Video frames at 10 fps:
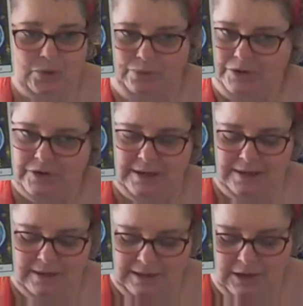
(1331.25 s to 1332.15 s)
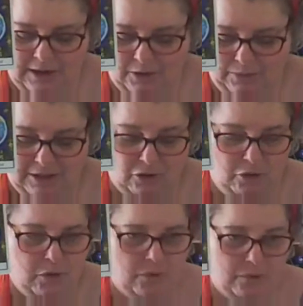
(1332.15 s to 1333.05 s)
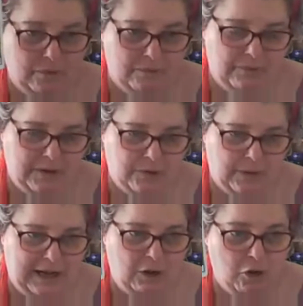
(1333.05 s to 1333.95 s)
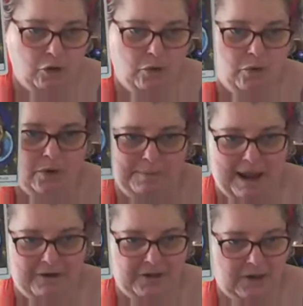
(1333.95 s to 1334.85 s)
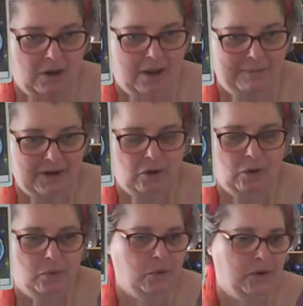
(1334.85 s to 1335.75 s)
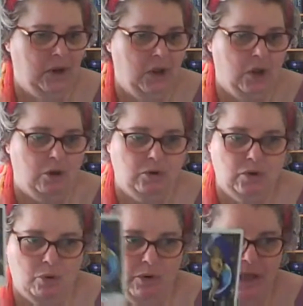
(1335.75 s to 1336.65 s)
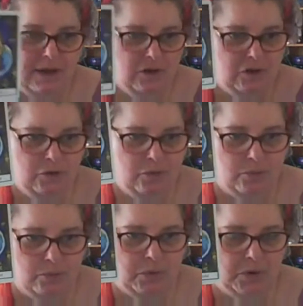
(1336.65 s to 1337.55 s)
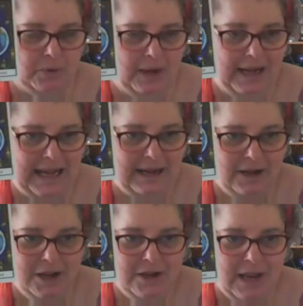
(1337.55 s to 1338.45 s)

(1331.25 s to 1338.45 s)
which is, with the rejoining WHO, the Paris Climate Accord, talking to world leaders.